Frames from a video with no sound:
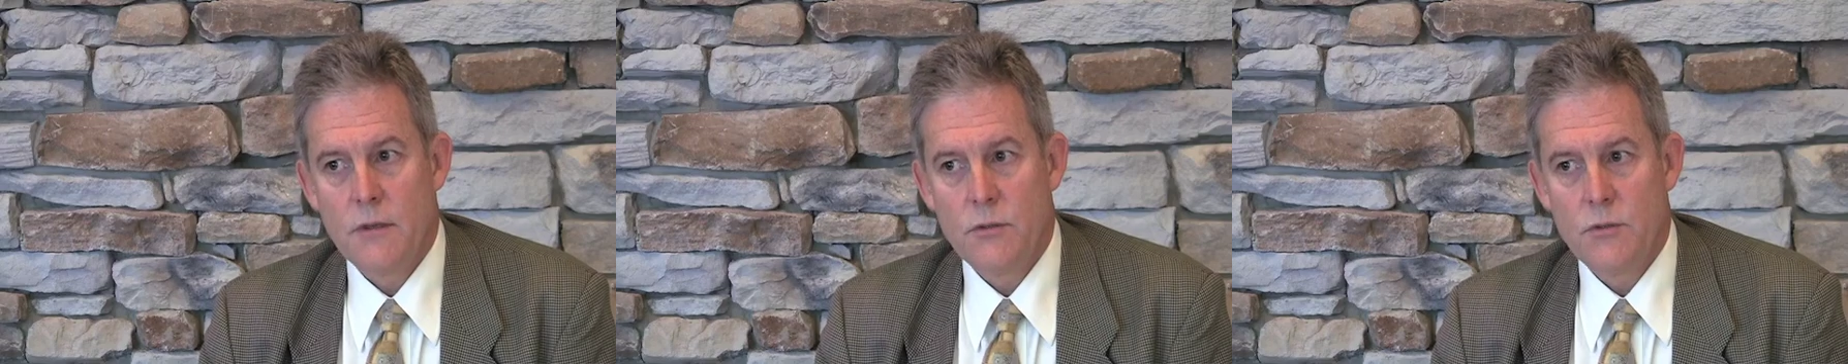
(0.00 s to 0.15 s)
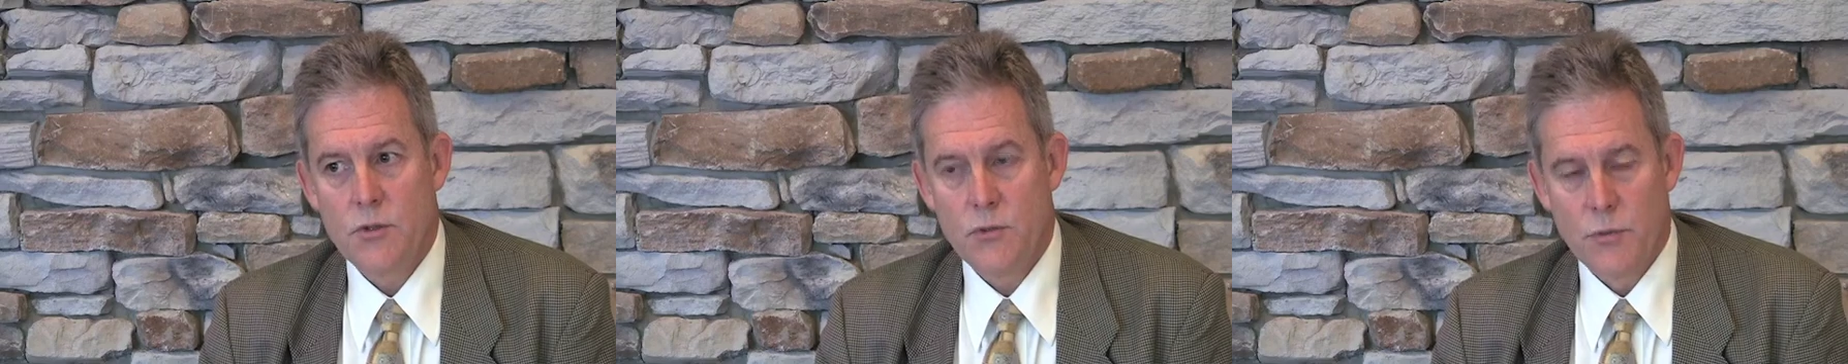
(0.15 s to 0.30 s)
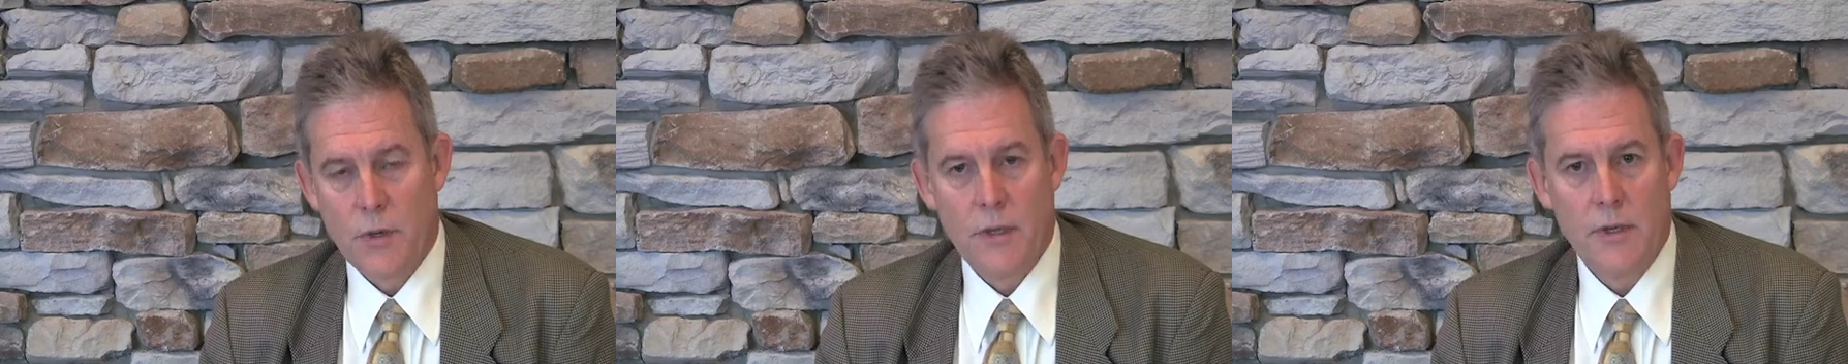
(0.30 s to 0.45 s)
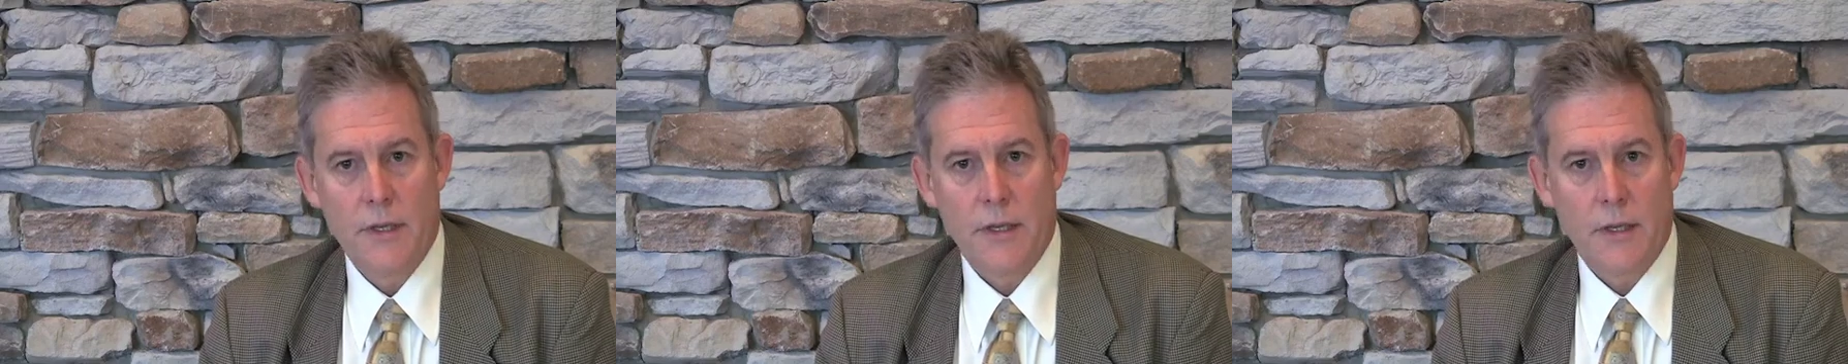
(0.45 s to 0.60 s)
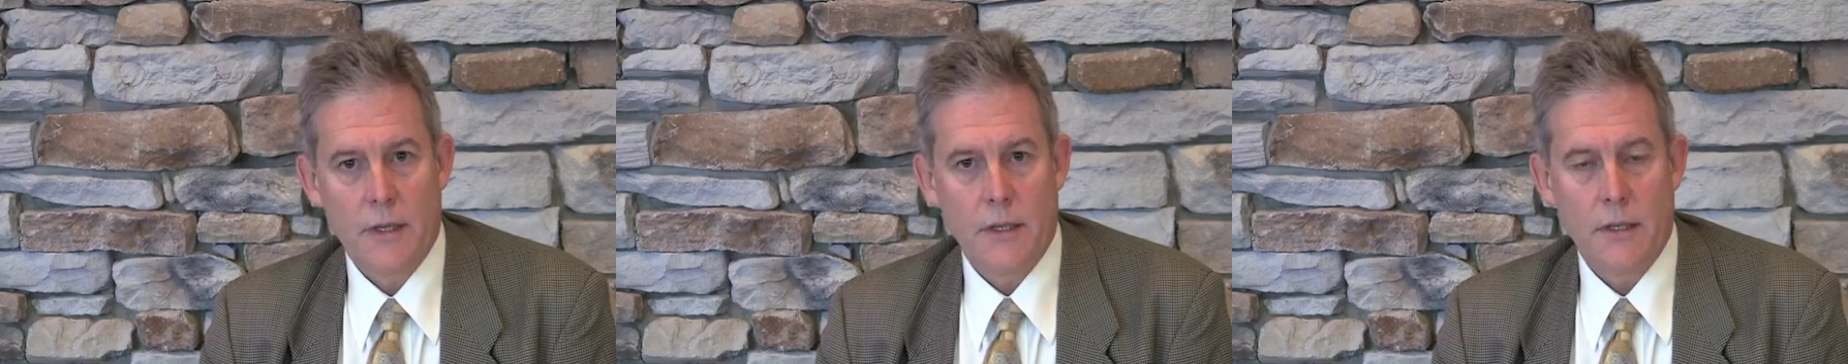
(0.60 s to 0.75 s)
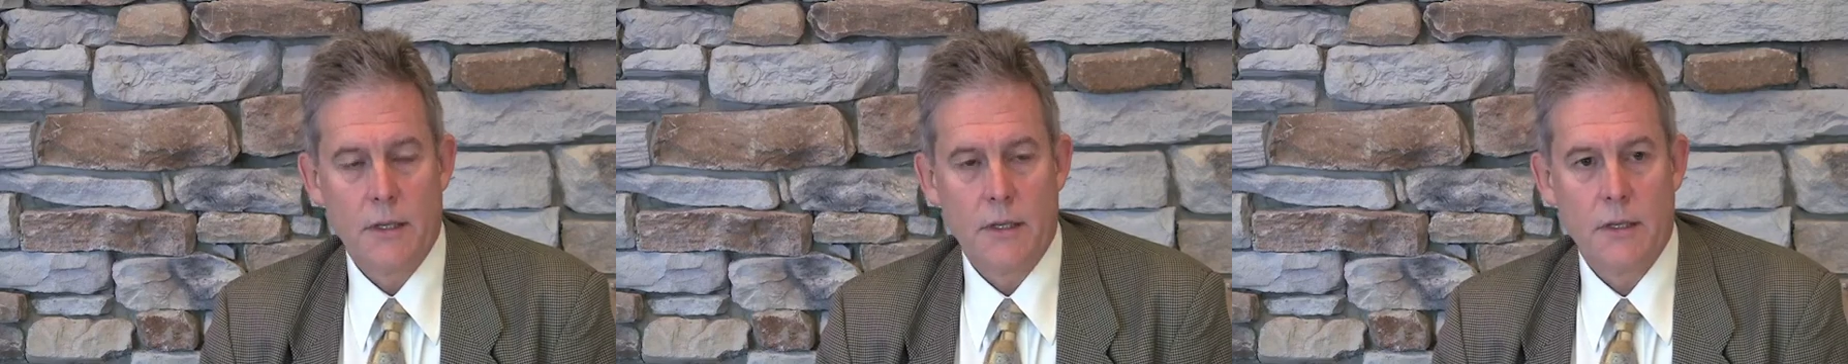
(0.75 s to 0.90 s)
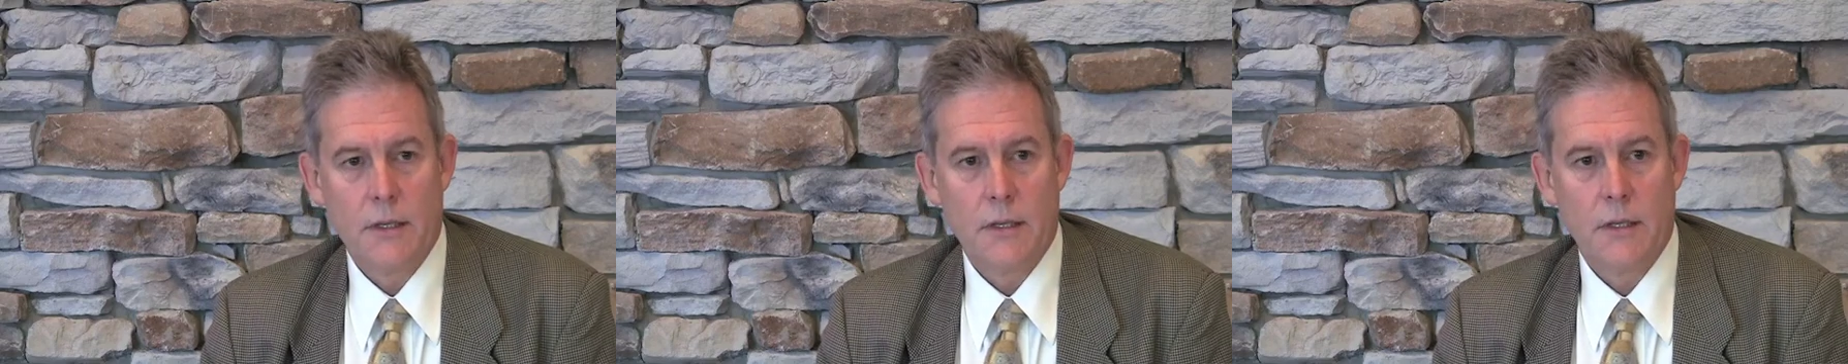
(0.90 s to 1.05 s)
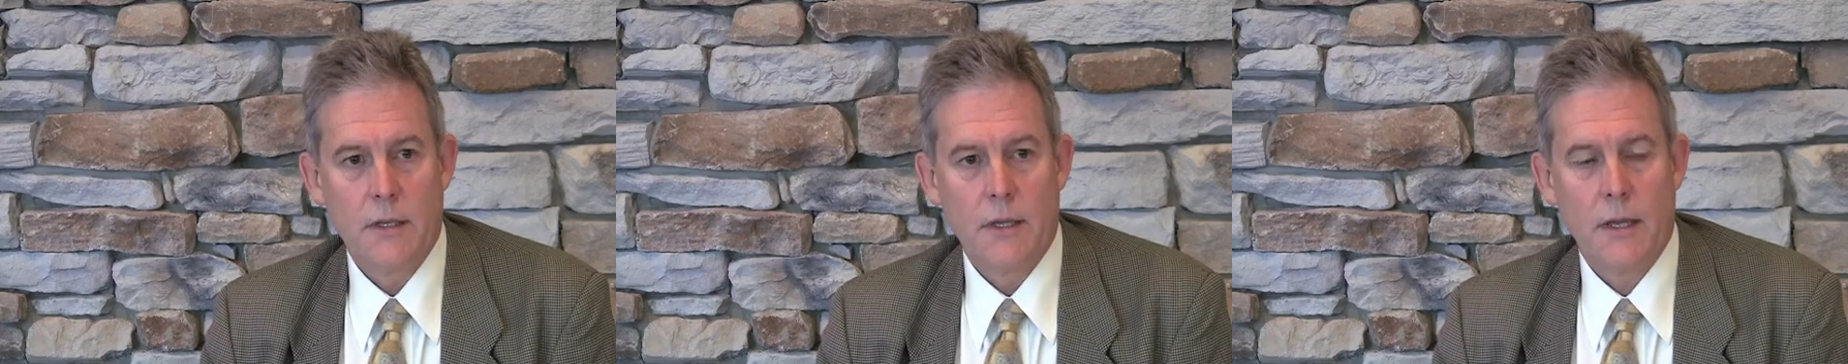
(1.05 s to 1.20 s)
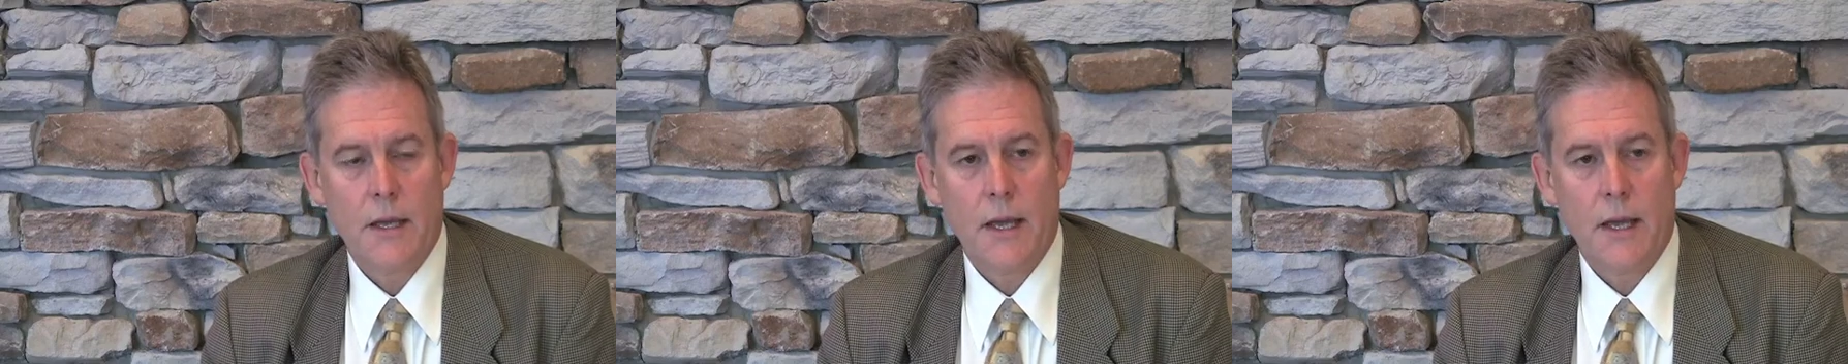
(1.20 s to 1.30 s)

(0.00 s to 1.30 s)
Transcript: drilling